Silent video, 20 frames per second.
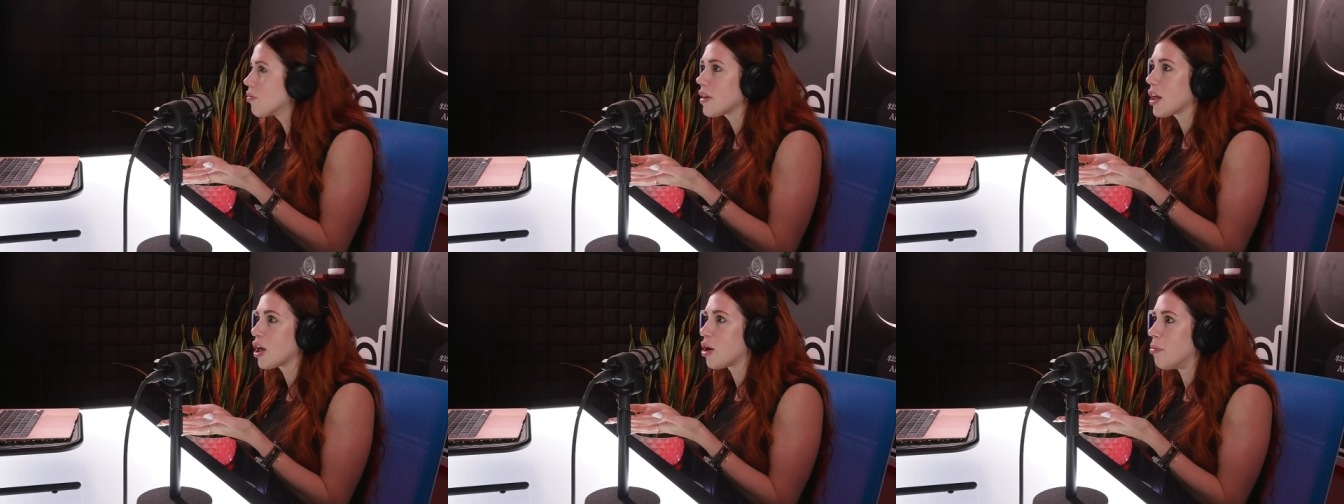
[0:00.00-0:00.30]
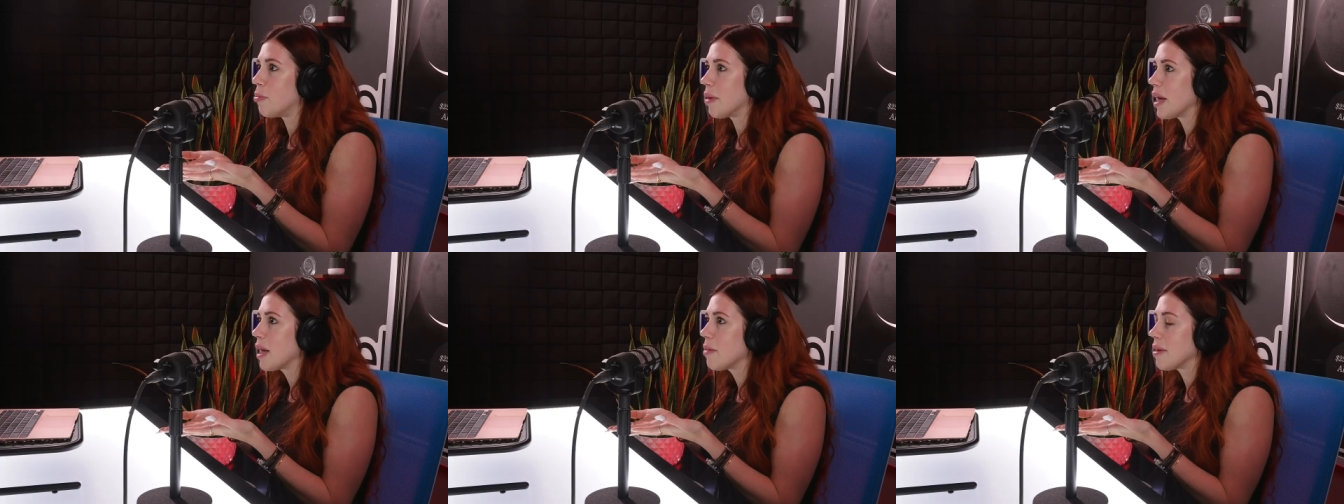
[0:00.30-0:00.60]
little
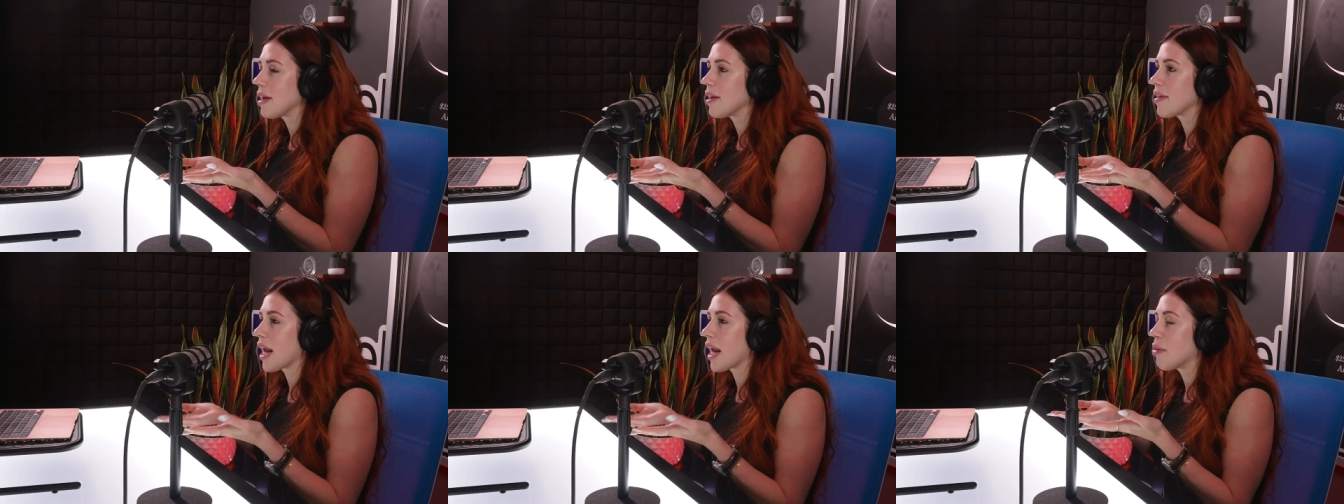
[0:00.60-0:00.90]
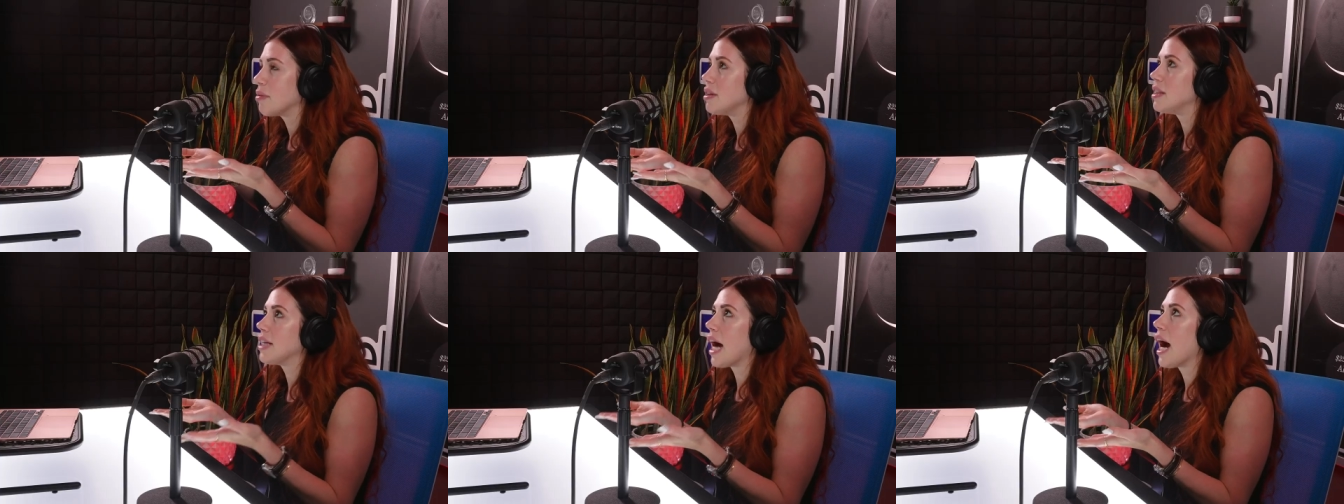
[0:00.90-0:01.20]
baby that i
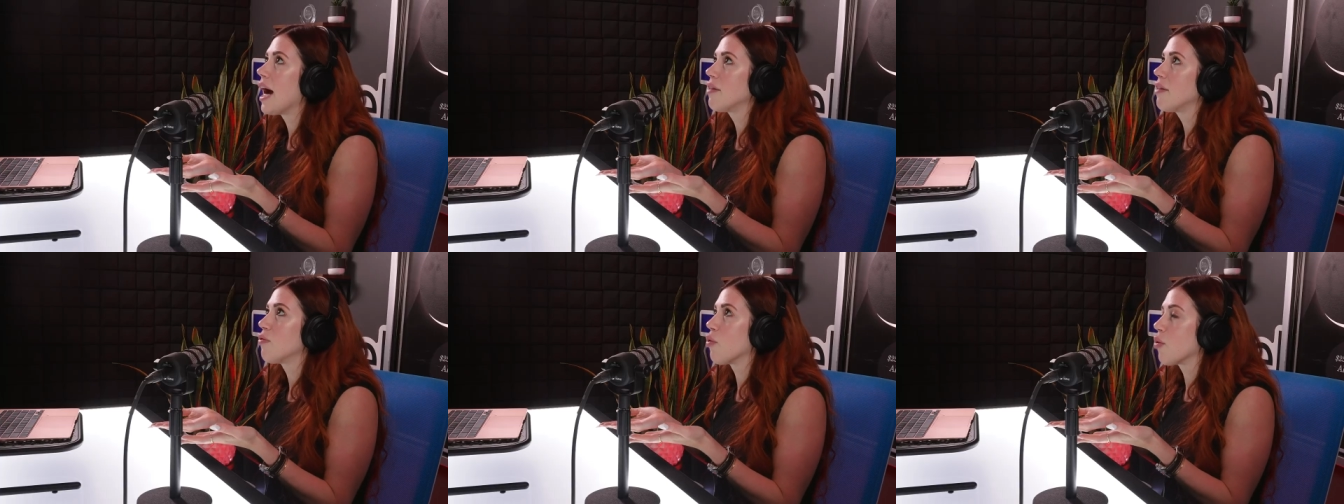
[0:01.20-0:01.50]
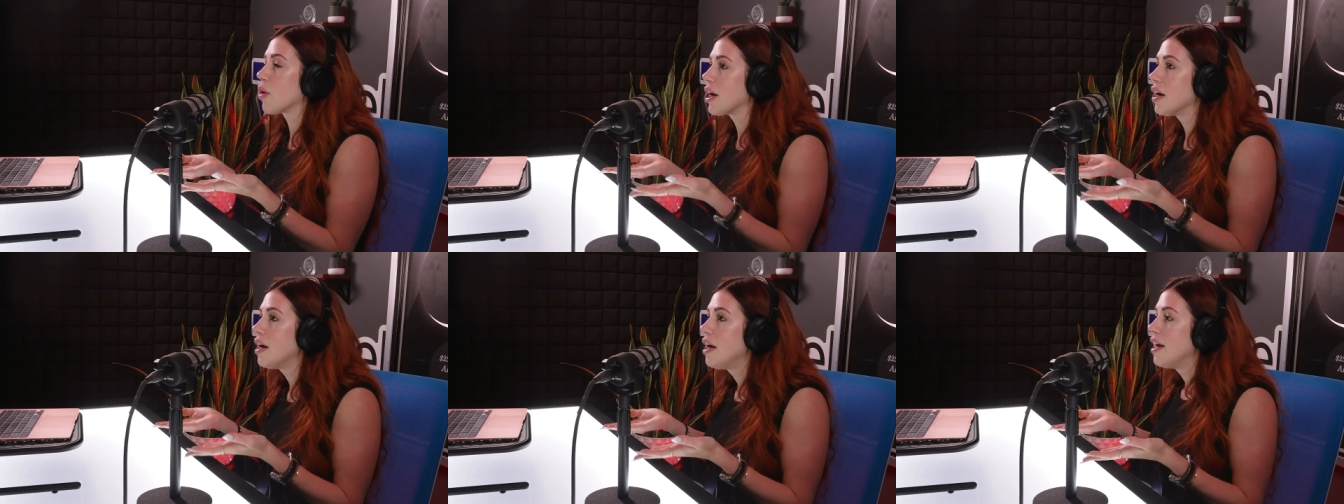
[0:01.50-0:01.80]
would die
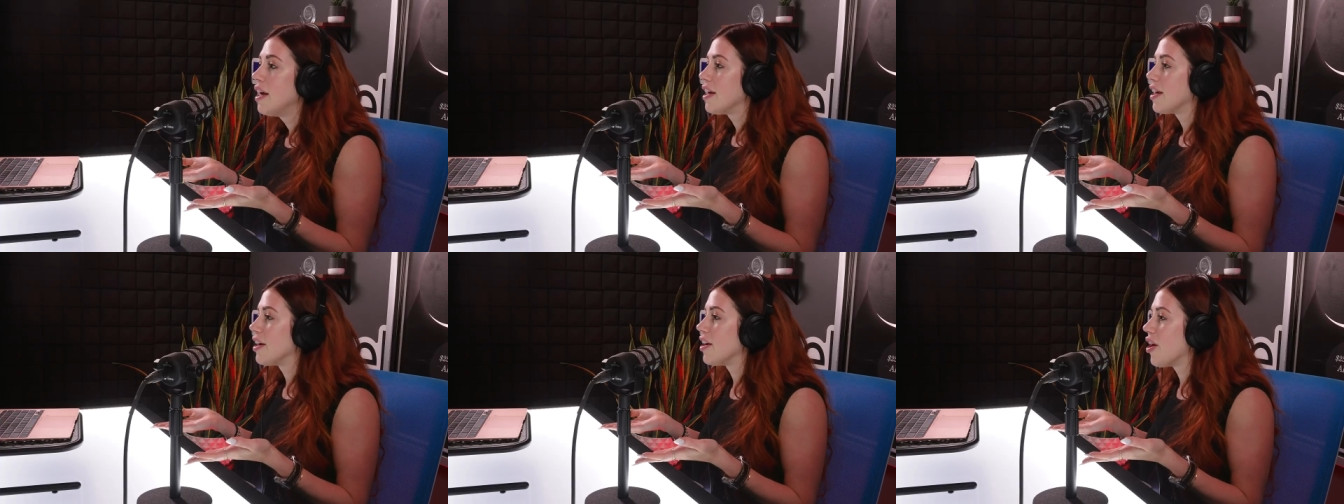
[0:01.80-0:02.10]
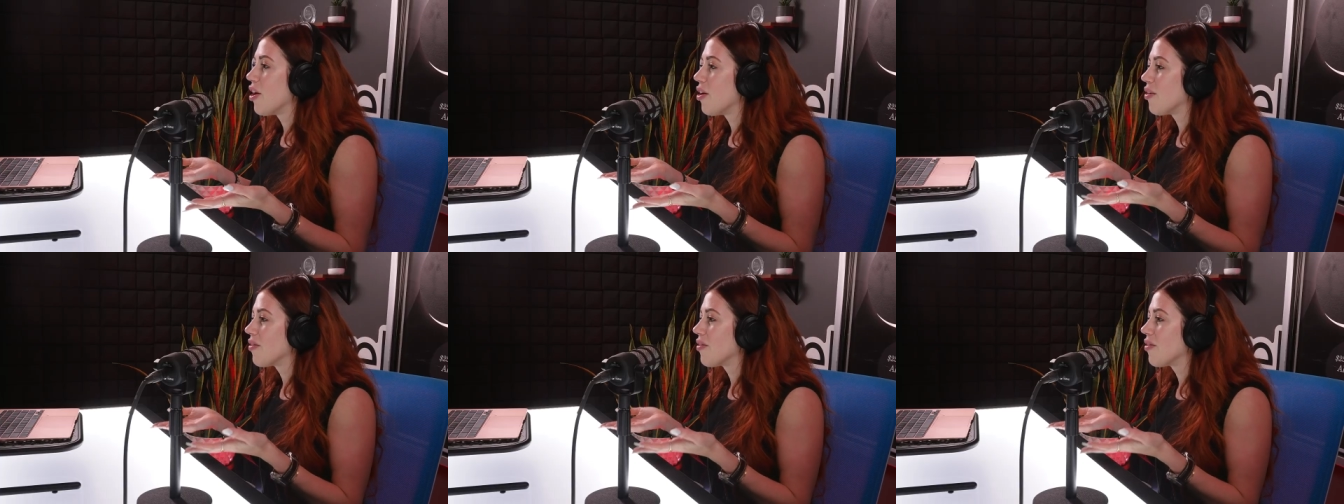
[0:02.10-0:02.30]
for you know